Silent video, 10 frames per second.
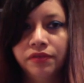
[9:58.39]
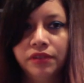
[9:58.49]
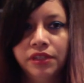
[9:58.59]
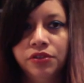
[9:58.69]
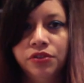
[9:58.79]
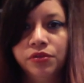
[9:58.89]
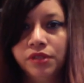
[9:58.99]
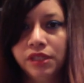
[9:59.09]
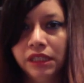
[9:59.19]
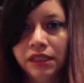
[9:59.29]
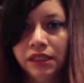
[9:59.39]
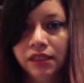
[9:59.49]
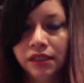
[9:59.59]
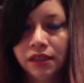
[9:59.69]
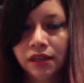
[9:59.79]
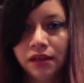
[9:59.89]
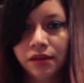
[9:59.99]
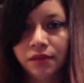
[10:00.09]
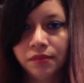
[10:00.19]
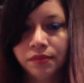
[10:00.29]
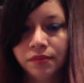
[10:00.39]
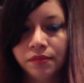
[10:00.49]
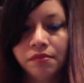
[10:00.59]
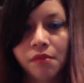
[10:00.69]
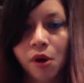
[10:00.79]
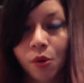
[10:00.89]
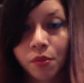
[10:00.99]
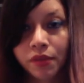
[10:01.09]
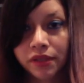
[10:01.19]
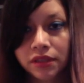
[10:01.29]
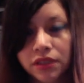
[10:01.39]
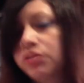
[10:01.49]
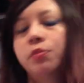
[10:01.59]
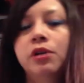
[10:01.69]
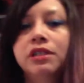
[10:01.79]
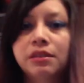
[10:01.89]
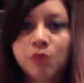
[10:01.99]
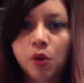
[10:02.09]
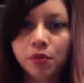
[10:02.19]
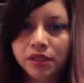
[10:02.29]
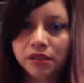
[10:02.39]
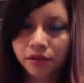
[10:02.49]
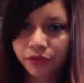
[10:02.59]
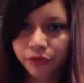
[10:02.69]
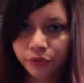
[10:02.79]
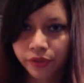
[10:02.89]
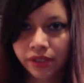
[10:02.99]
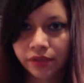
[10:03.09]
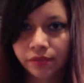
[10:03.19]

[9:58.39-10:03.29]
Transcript: into the moment, into the present moment of your dream.